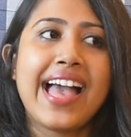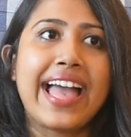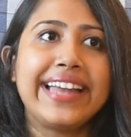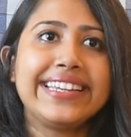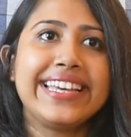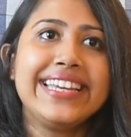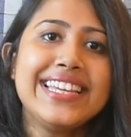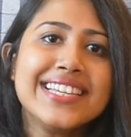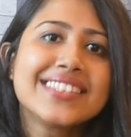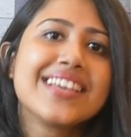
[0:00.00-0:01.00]
And in
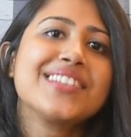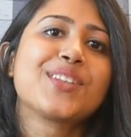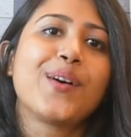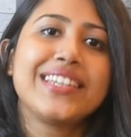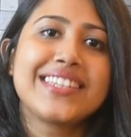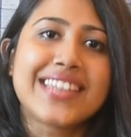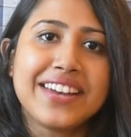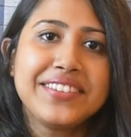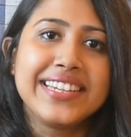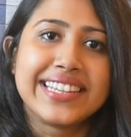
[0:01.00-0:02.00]
his
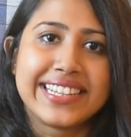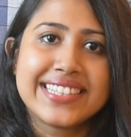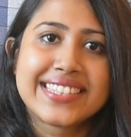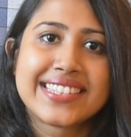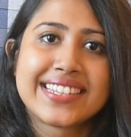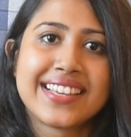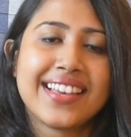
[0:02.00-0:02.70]
solitariness,